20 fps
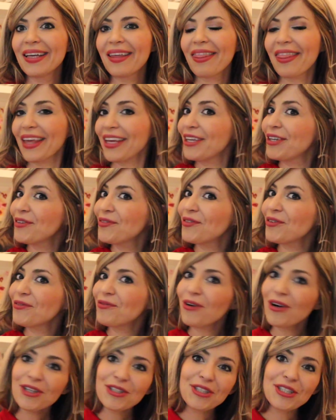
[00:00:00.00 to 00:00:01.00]
thank you for
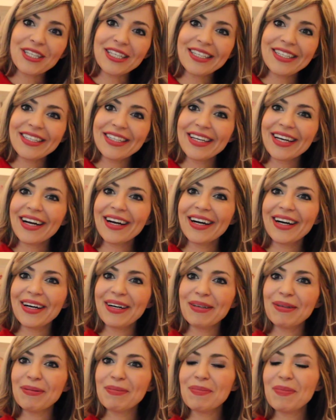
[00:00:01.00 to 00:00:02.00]
watching.
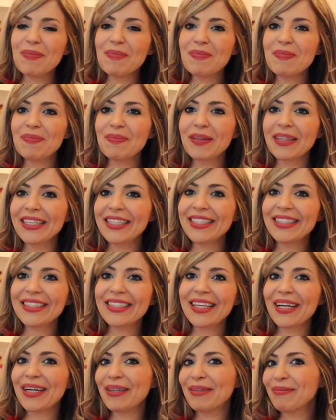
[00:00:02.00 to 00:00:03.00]

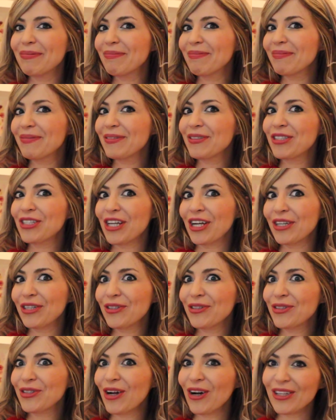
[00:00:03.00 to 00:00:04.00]
Please share
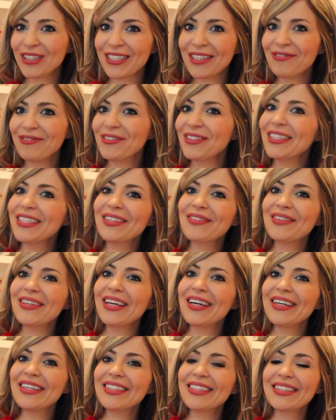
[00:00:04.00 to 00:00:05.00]
your thoughts and feeling with
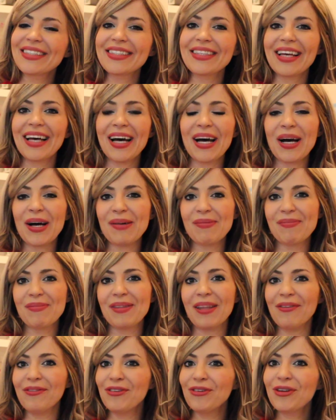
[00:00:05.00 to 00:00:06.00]
us.
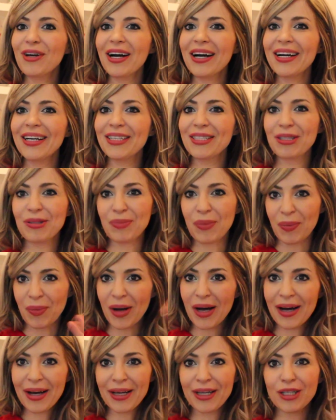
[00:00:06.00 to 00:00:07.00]
Love you guys. Bye
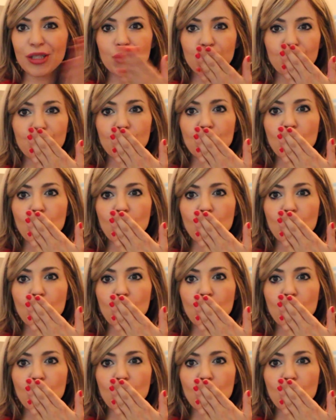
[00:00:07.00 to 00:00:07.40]
bye.